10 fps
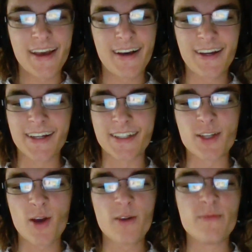Oh,
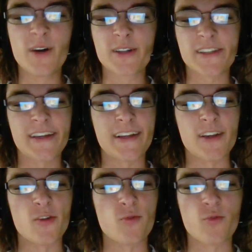Joey Bosa had a
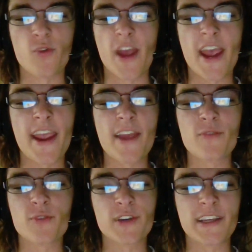great
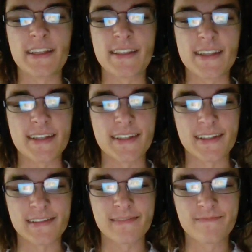rookie season